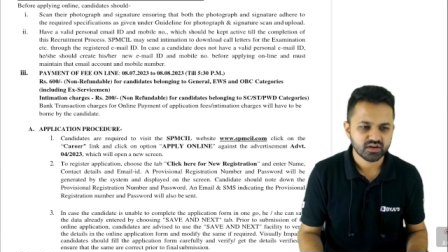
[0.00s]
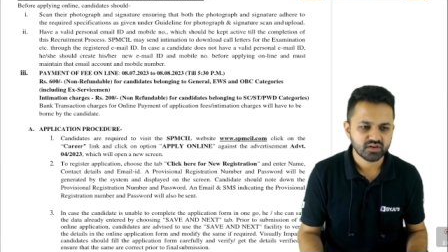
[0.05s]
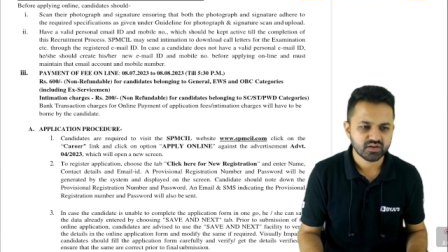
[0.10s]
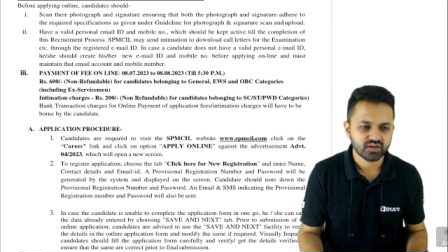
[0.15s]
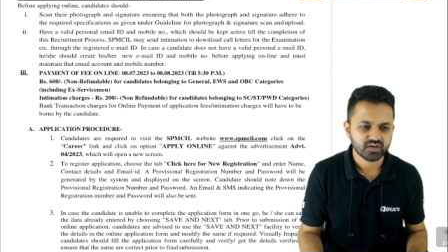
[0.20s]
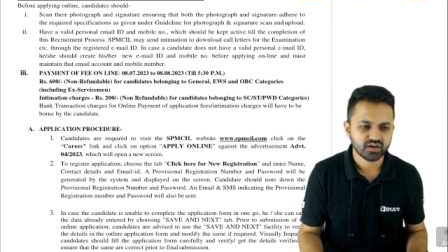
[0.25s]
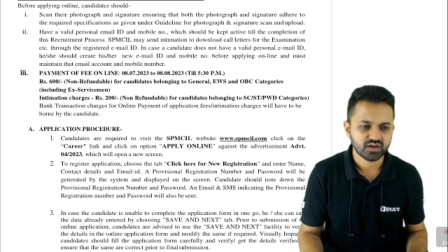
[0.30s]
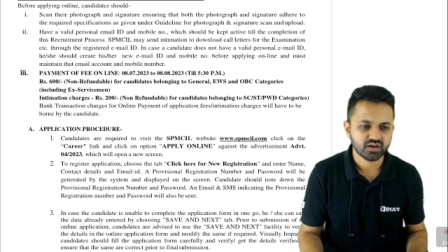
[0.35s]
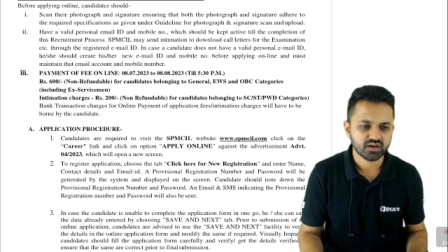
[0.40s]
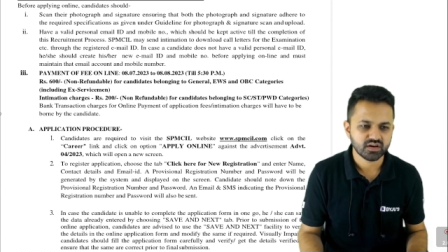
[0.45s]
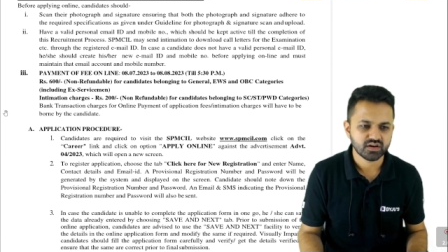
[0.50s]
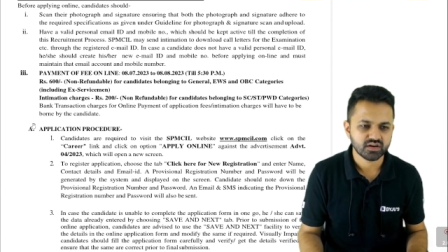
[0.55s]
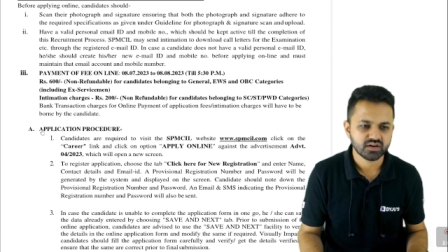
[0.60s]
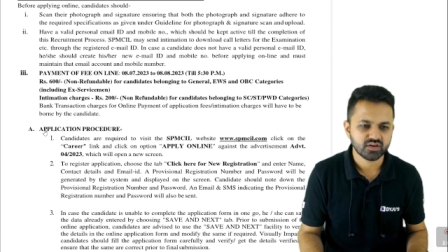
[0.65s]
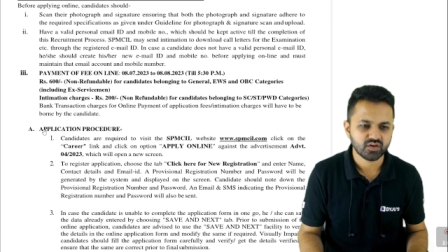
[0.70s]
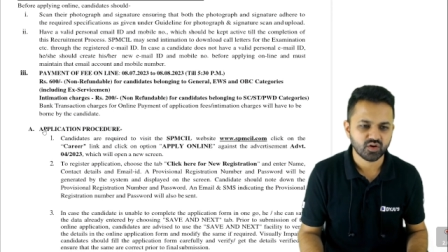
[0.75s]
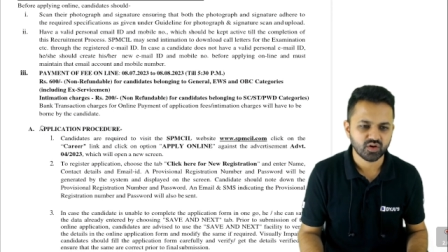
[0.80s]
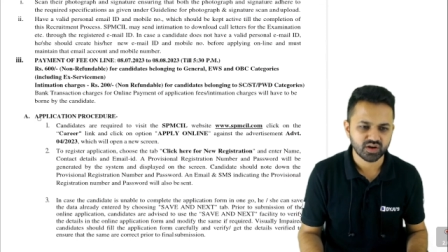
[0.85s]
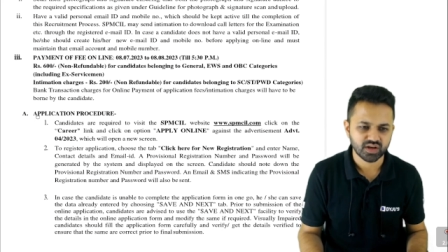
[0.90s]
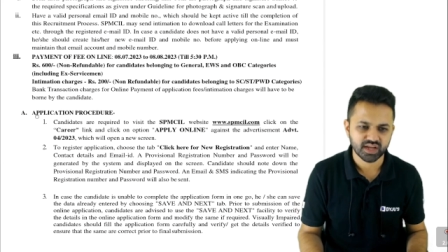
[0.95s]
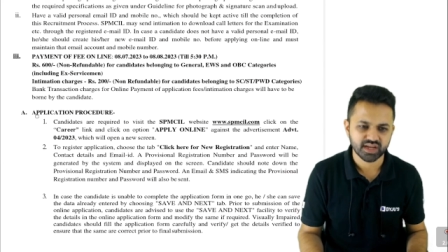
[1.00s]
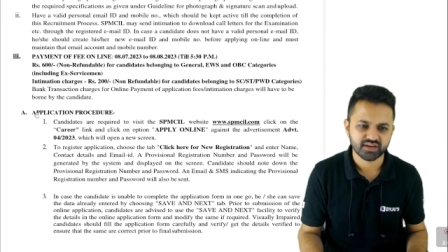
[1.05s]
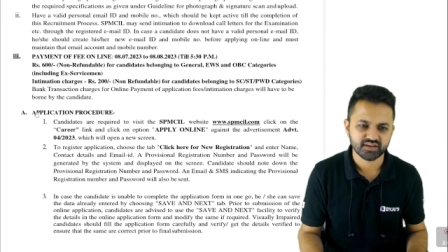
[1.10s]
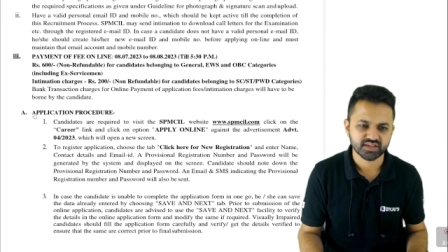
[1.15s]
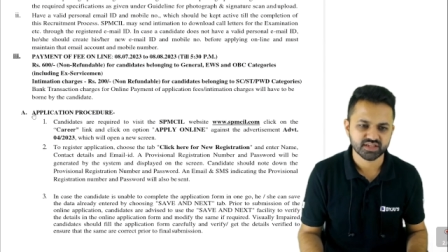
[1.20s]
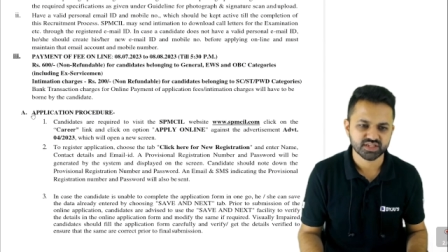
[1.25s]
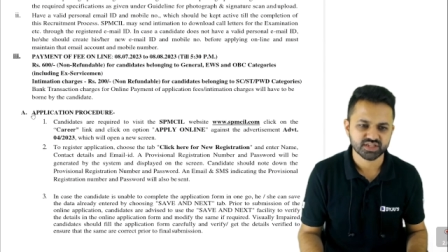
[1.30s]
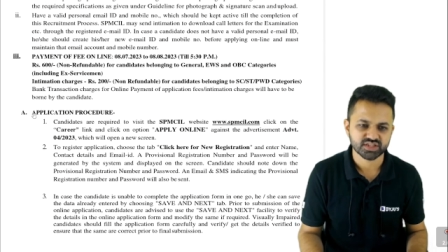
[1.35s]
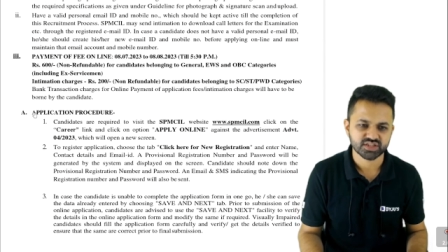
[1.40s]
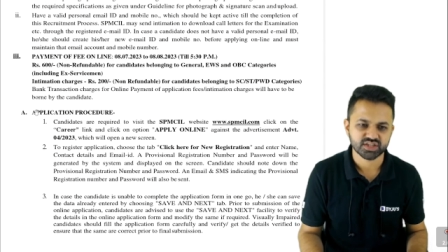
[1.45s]
uh, online
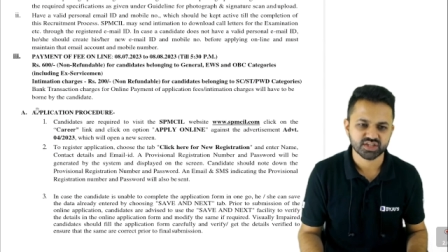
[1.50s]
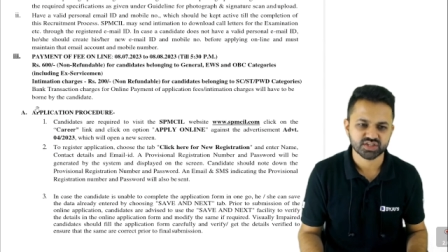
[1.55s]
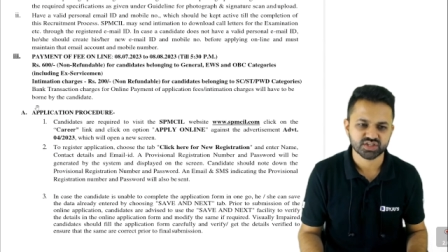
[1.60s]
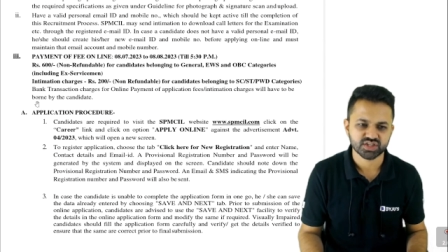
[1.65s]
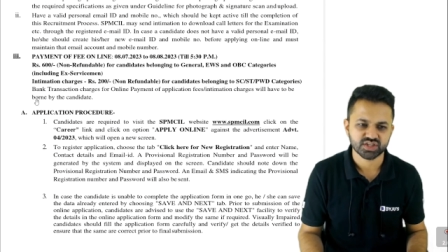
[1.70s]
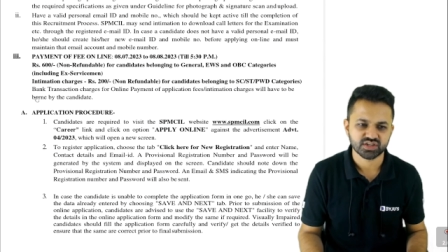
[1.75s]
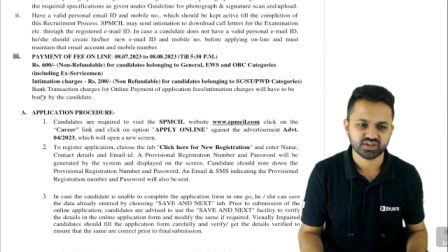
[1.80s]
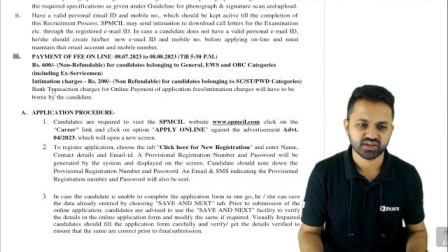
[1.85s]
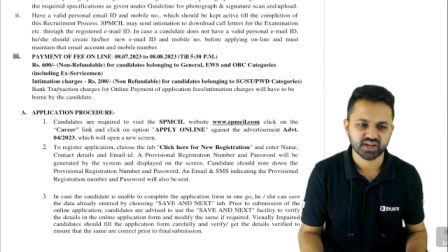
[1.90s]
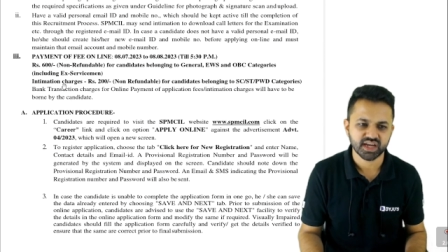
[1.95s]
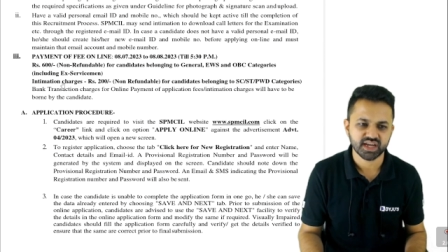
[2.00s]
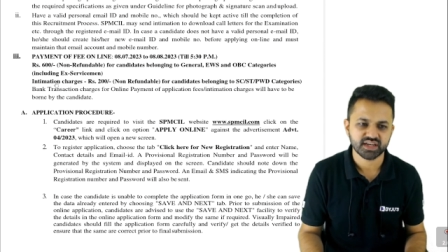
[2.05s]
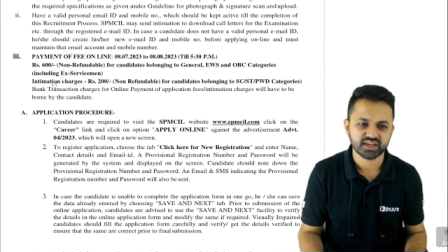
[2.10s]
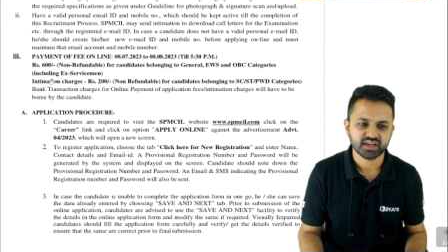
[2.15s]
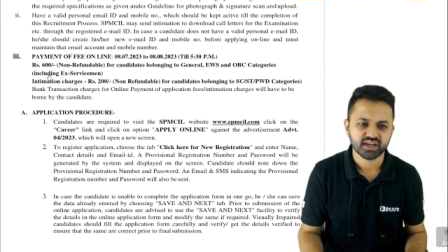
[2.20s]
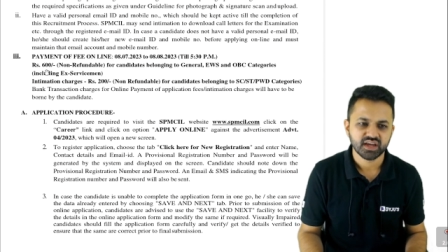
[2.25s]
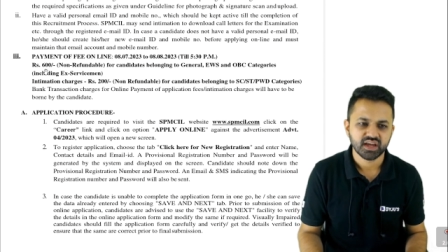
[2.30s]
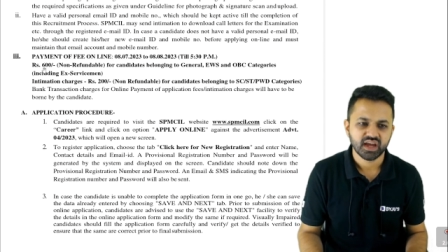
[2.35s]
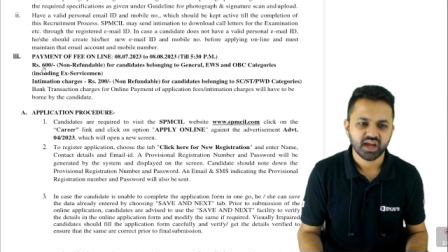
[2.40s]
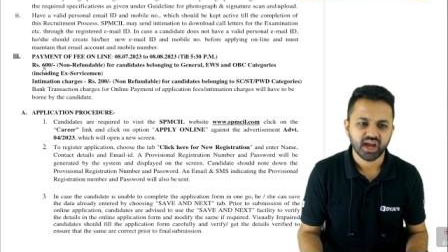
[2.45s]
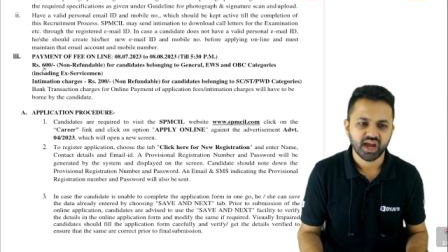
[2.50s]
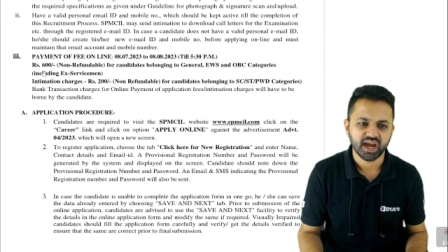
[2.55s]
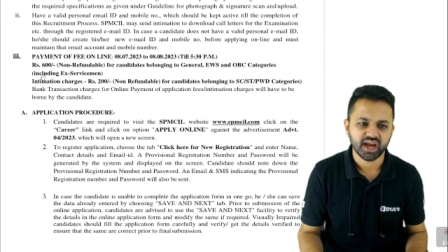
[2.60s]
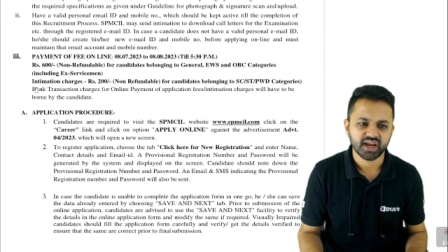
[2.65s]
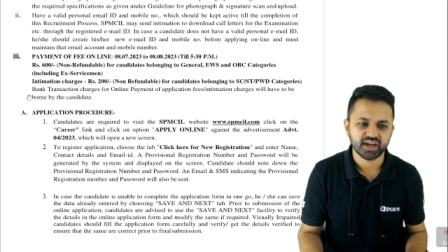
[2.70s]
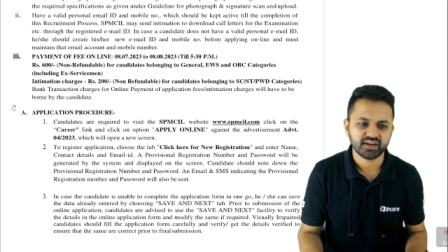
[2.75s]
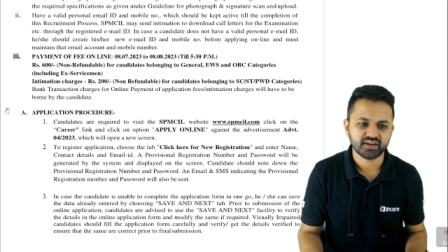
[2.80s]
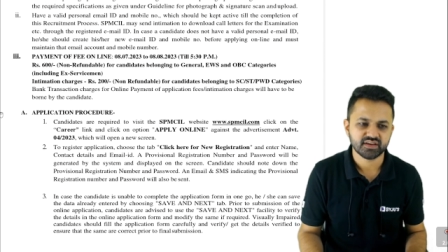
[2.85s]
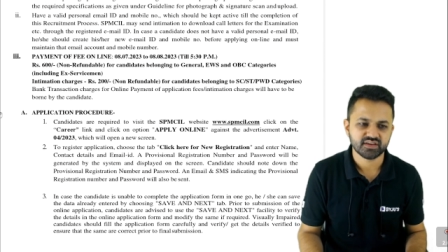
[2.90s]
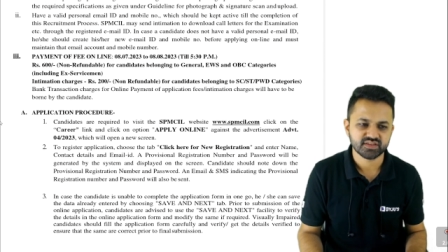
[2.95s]
registration right
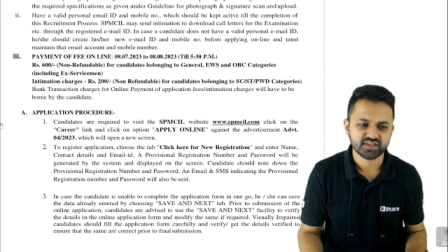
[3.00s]
and uh,